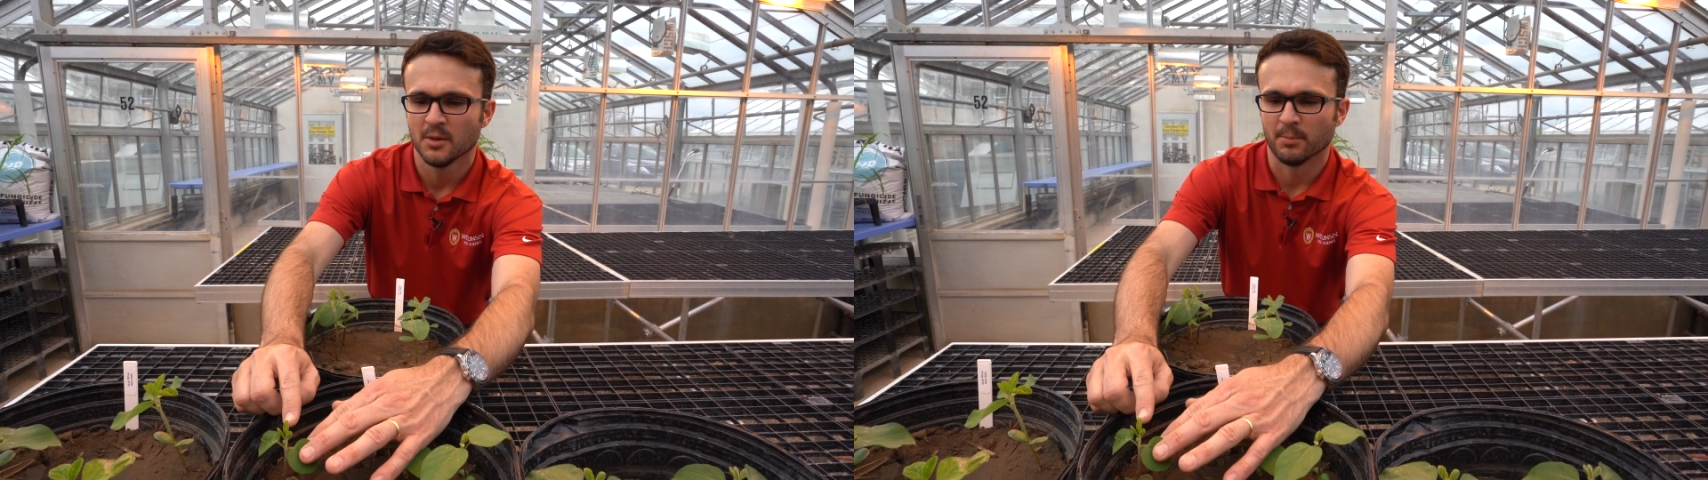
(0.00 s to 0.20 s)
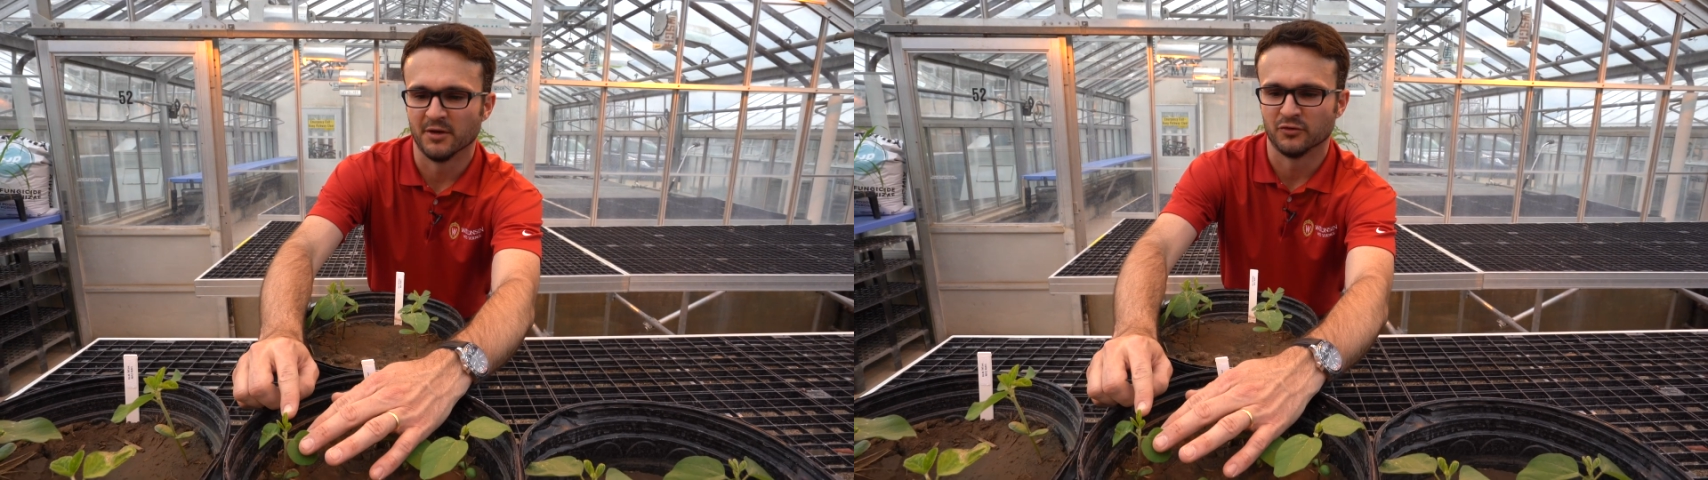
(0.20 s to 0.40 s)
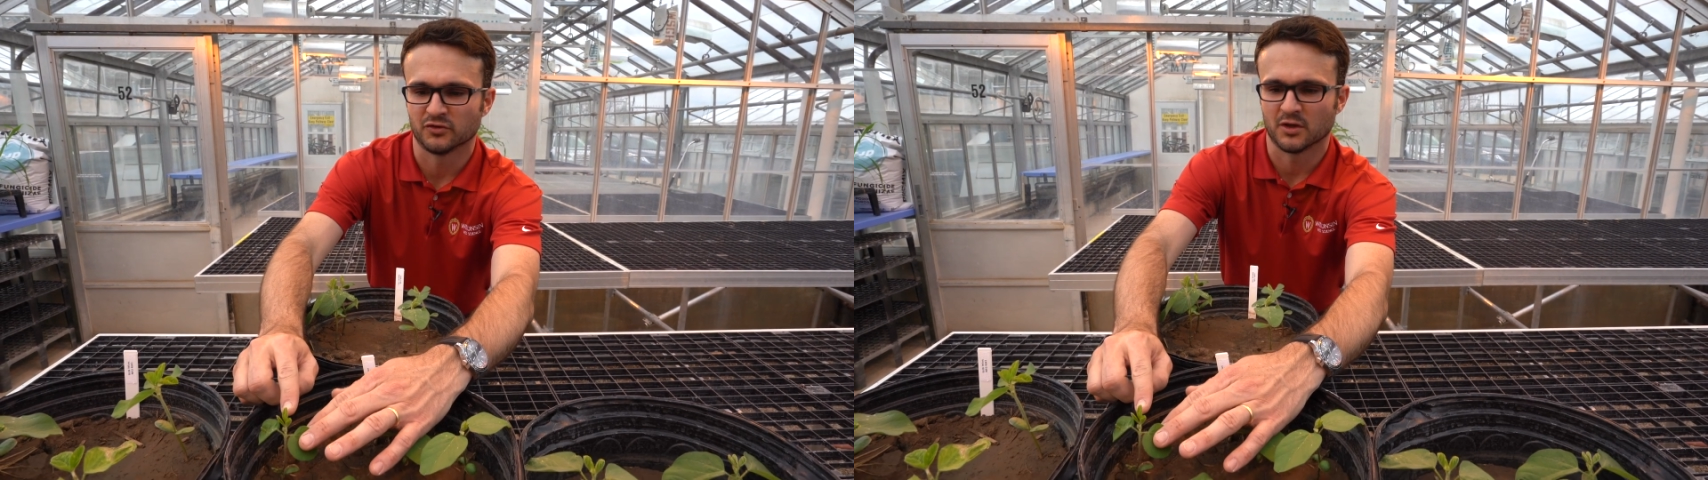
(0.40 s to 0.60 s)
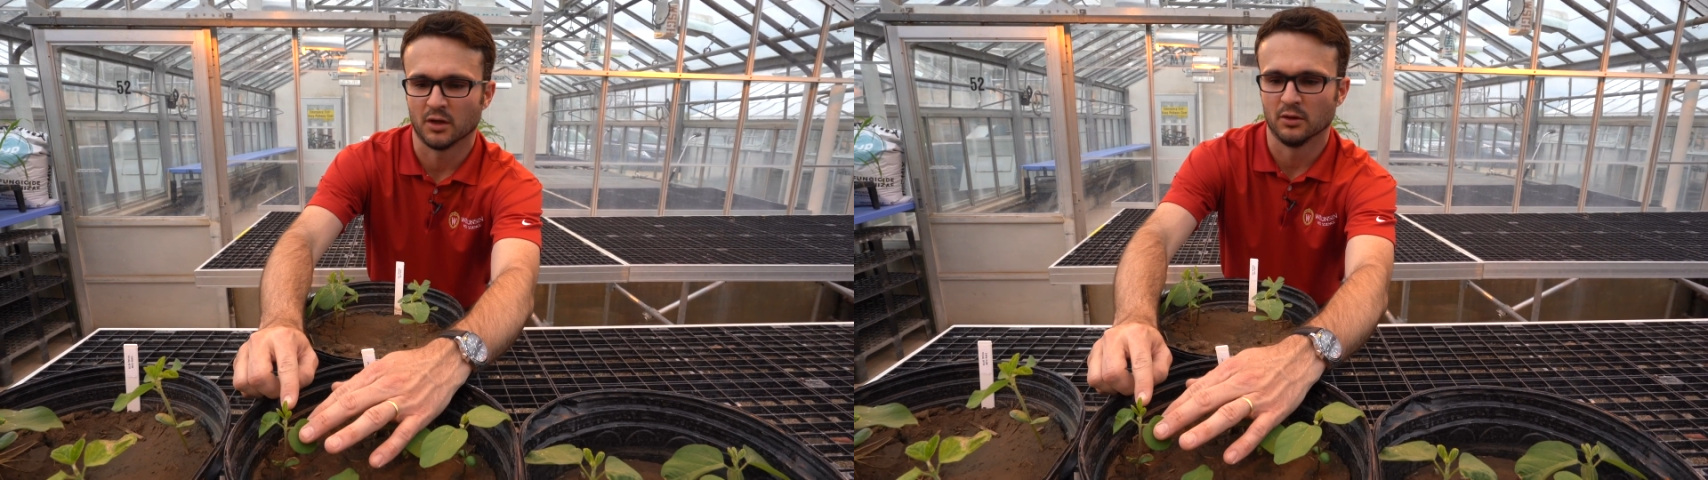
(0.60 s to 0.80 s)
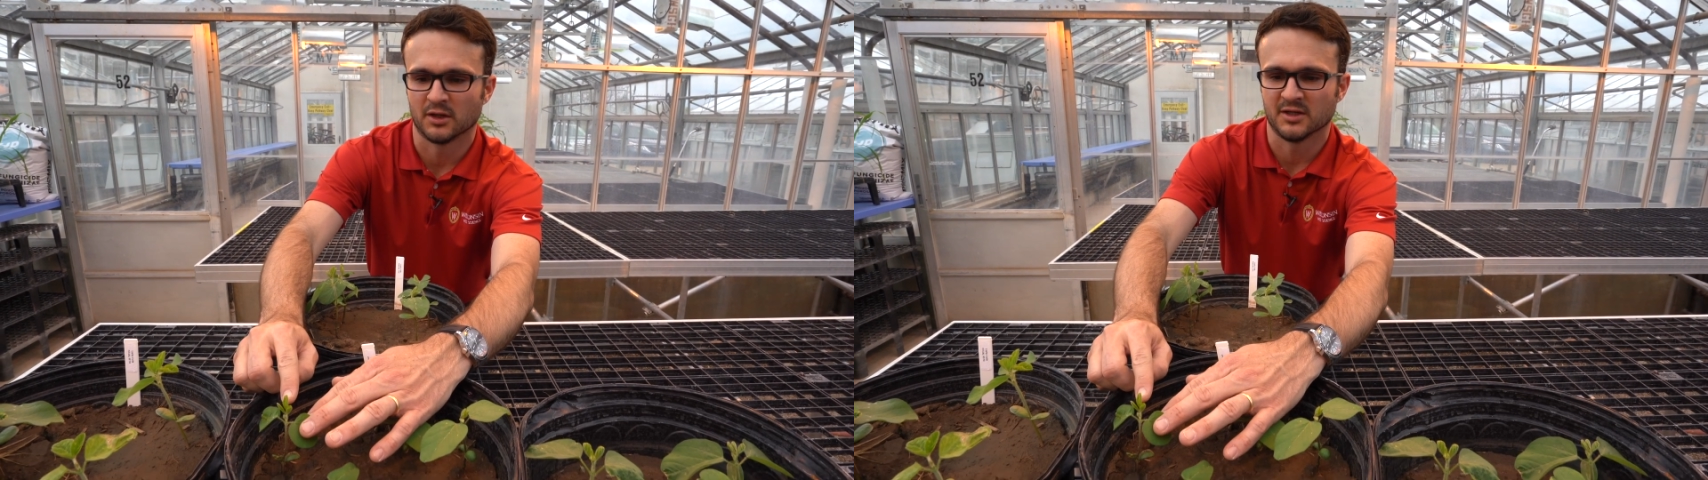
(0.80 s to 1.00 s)
But if you start
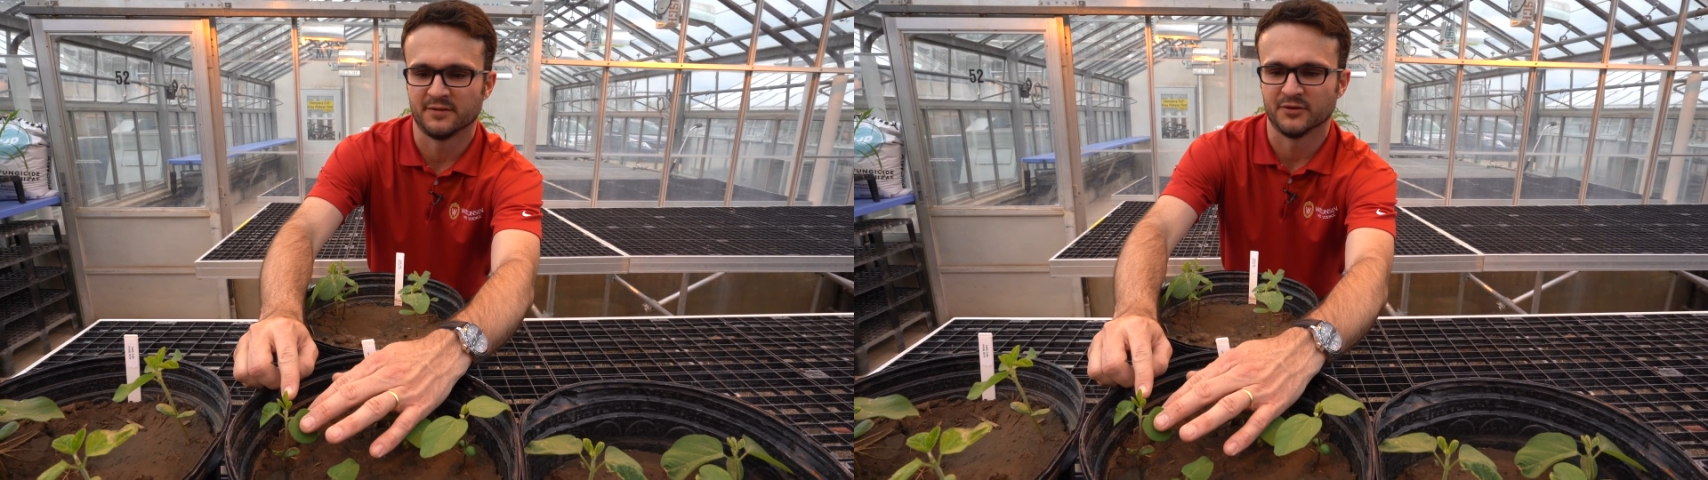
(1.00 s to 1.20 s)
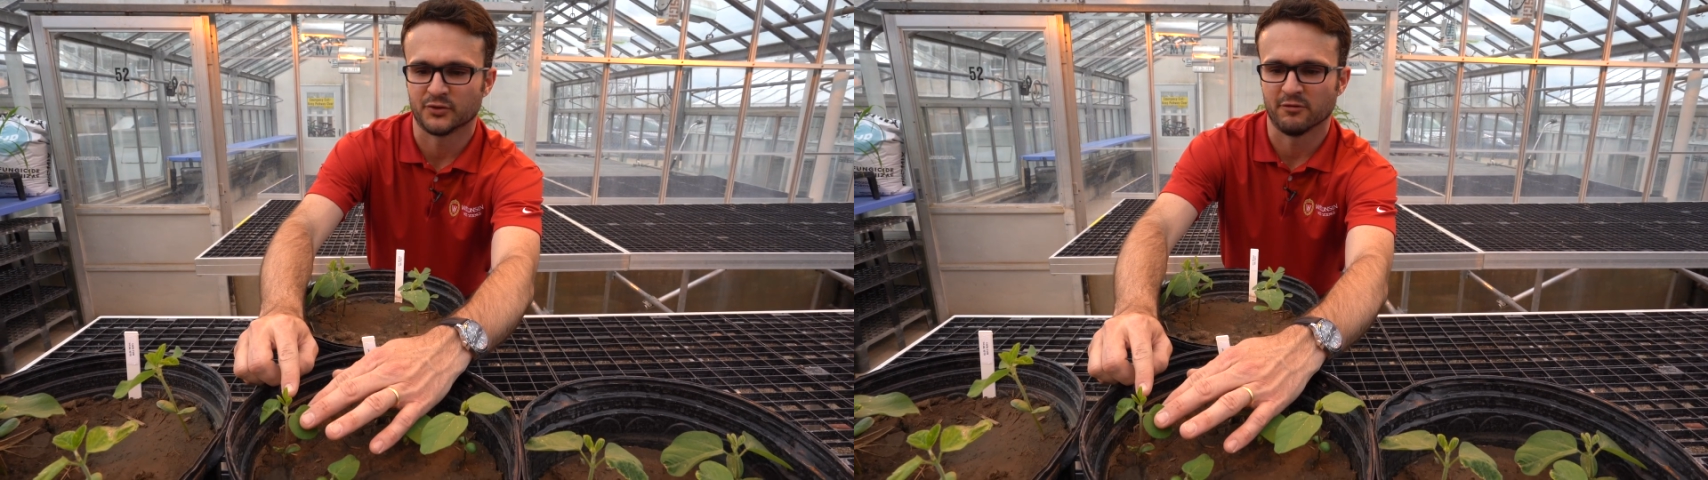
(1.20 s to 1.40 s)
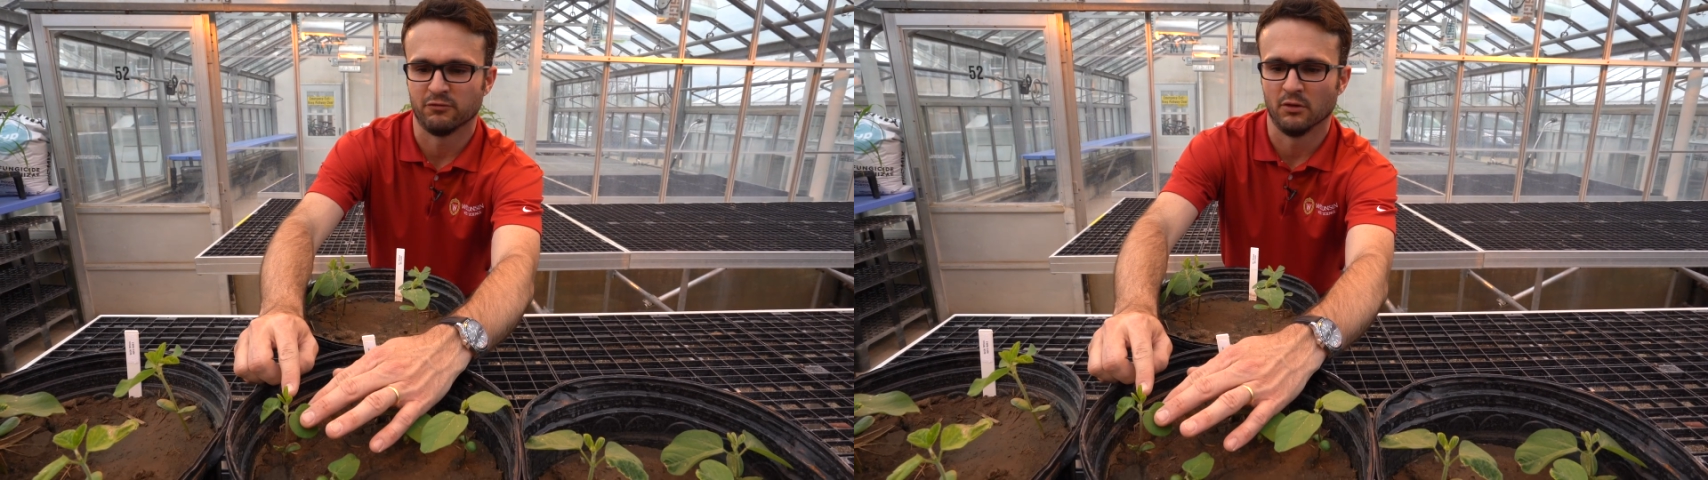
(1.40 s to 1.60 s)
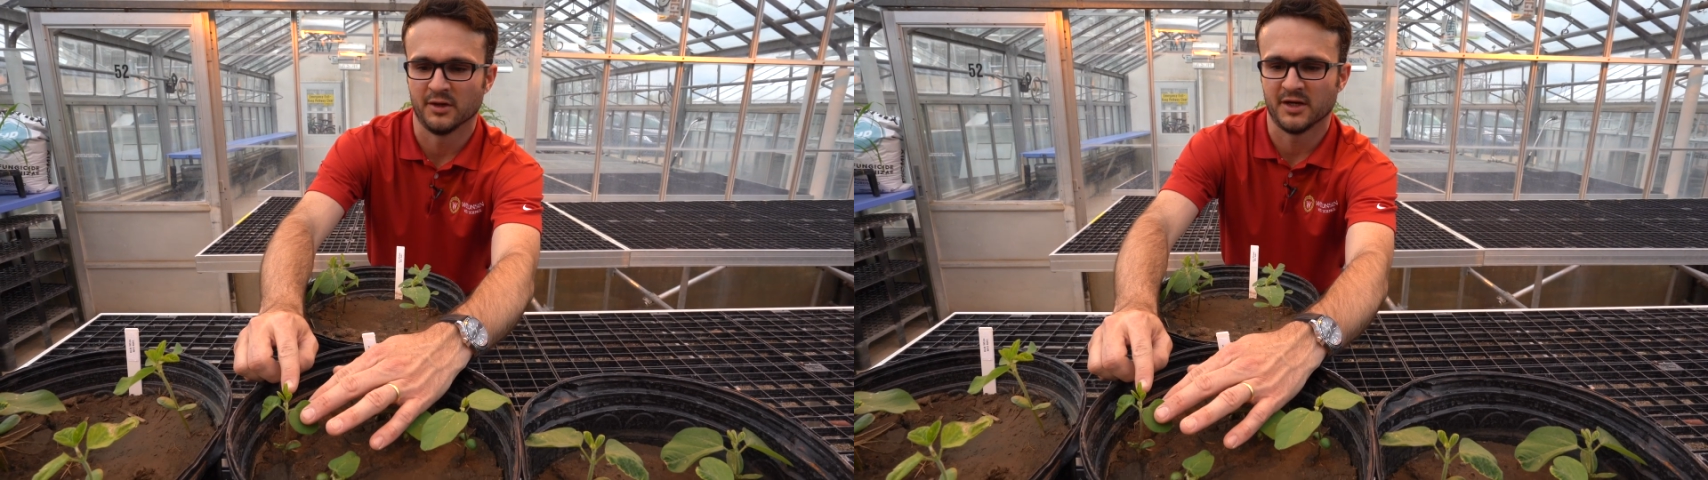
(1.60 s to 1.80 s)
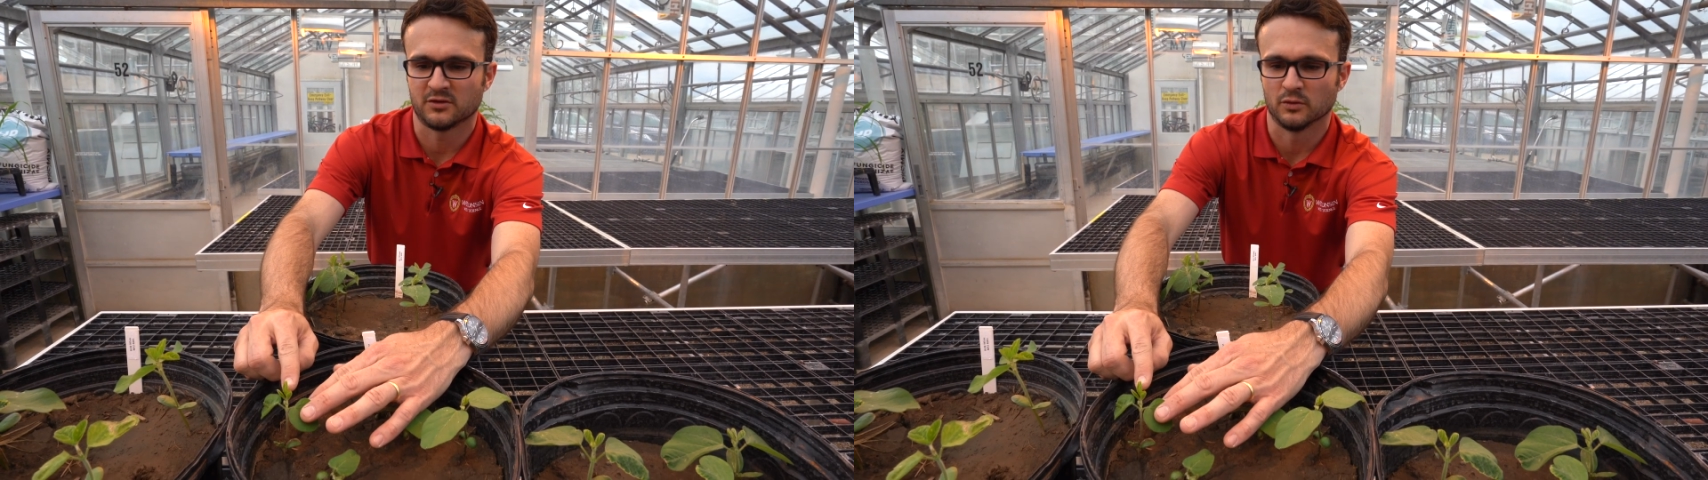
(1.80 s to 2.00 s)
looking at the trifoliates